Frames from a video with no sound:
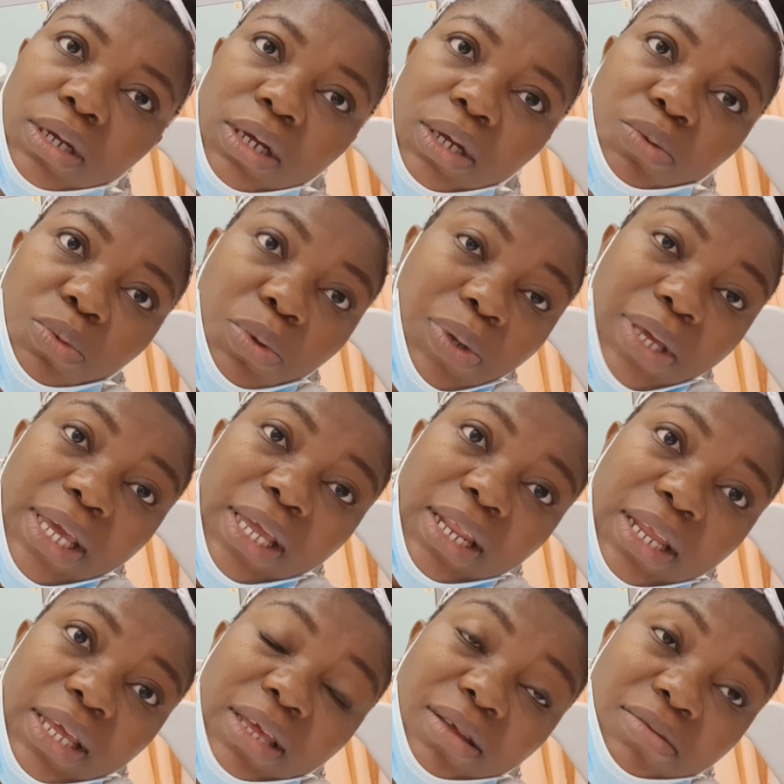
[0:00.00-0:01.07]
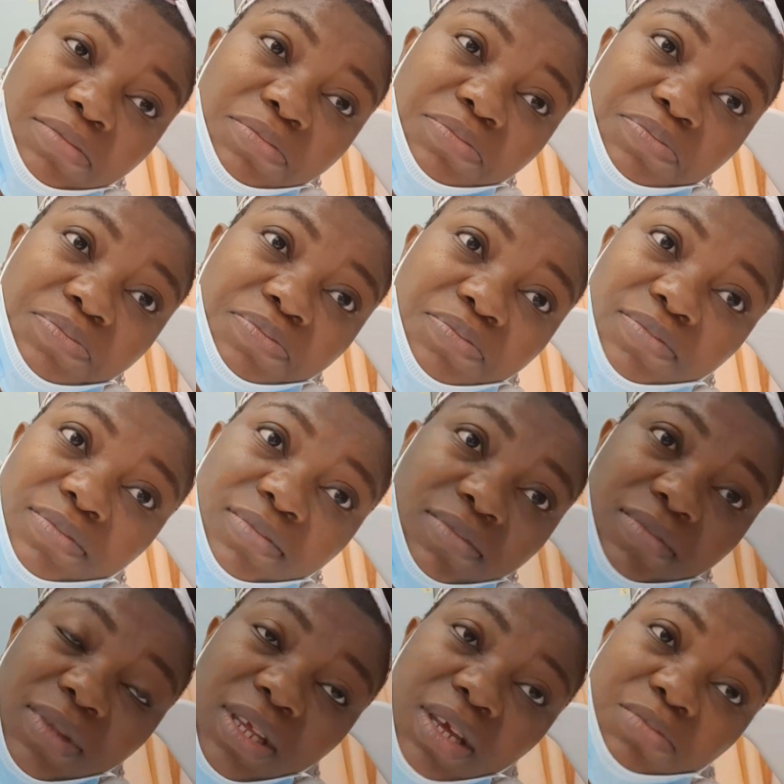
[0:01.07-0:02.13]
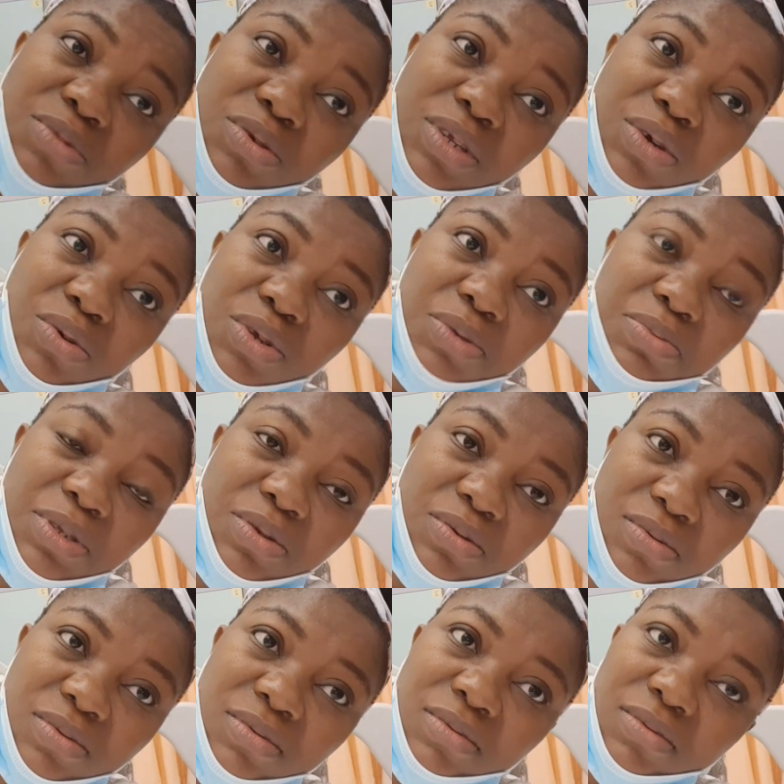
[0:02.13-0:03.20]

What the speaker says: And we quickly came to the hospital.